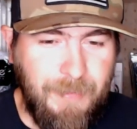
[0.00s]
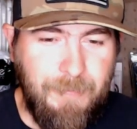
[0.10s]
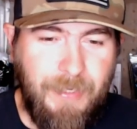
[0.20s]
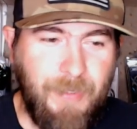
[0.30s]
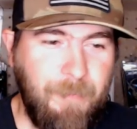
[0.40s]

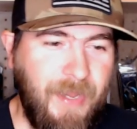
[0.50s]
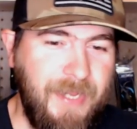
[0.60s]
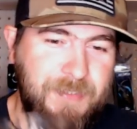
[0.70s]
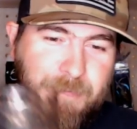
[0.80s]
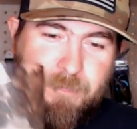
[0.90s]

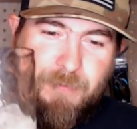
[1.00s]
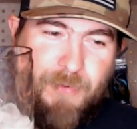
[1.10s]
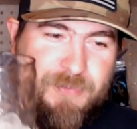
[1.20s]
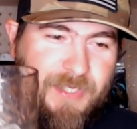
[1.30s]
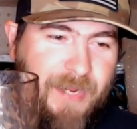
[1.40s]
Hellabass Pro
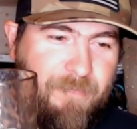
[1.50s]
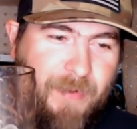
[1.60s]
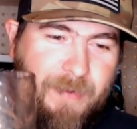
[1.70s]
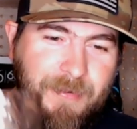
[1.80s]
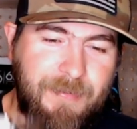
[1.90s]
Staff,
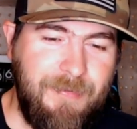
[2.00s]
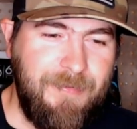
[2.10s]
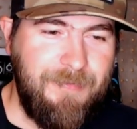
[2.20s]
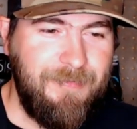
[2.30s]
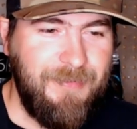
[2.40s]
baby.
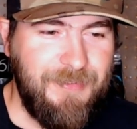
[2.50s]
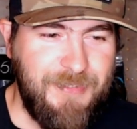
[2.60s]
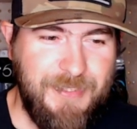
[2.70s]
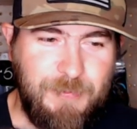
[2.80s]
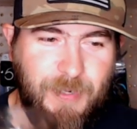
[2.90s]

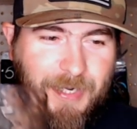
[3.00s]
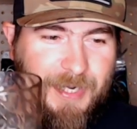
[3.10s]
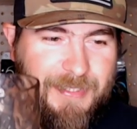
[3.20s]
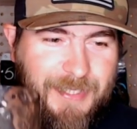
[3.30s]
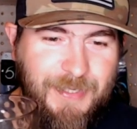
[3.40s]
That's what I got
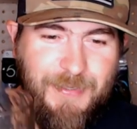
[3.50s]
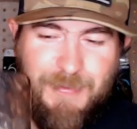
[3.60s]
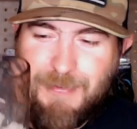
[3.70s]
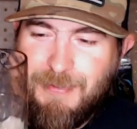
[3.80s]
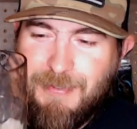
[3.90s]
to tell you.
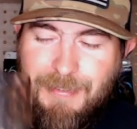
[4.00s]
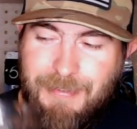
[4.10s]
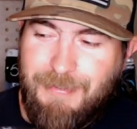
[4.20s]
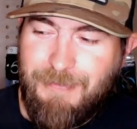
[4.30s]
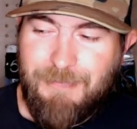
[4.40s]

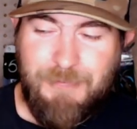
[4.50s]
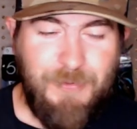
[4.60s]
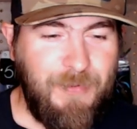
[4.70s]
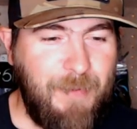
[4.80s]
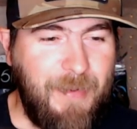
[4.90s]
You know,
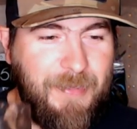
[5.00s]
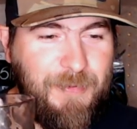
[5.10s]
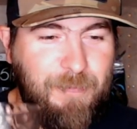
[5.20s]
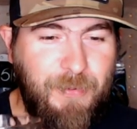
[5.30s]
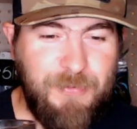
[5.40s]
on that Mountain
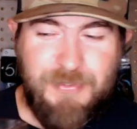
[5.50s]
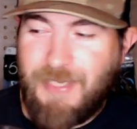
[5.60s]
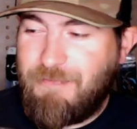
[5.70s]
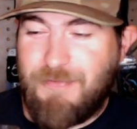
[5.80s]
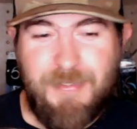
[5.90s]
Dew Pro
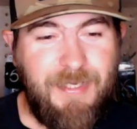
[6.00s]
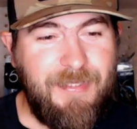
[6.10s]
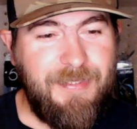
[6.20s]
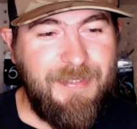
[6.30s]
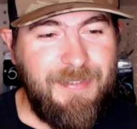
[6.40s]
Staff, you get
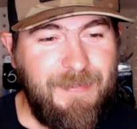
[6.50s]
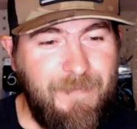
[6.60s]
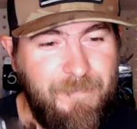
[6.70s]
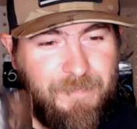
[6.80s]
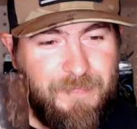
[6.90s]

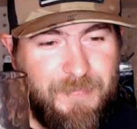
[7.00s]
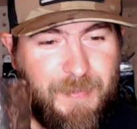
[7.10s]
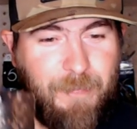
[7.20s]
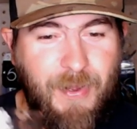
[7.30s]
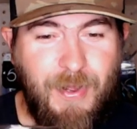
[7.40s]
the
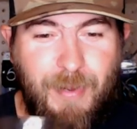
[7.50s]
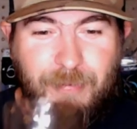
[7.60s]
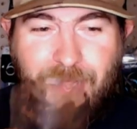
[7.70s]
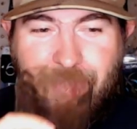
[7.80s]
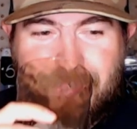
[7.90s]
Baja
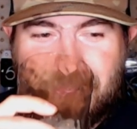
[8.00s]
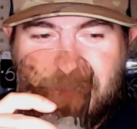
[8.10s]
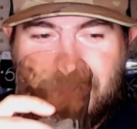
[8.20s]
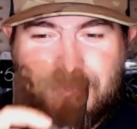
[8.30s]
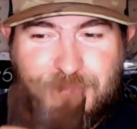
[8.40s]
Blast.
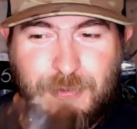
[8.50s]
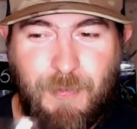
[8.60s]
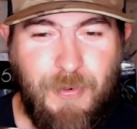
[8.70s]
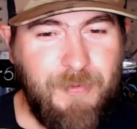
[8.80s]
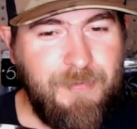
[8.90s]

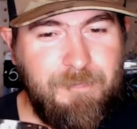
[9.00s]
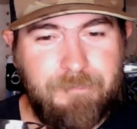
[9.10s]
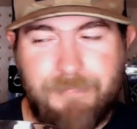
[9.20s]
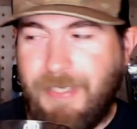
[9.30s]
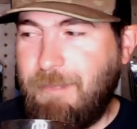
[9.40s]
Squirt,
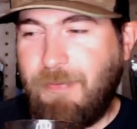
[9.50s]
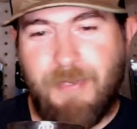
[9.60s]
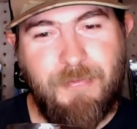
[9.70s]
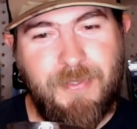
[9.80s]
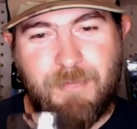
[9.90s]
I ain't
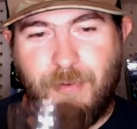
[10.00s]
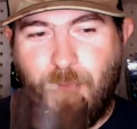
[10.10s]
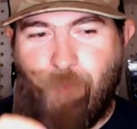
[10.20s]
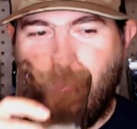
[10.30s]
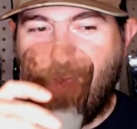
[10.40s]
playing with them no more.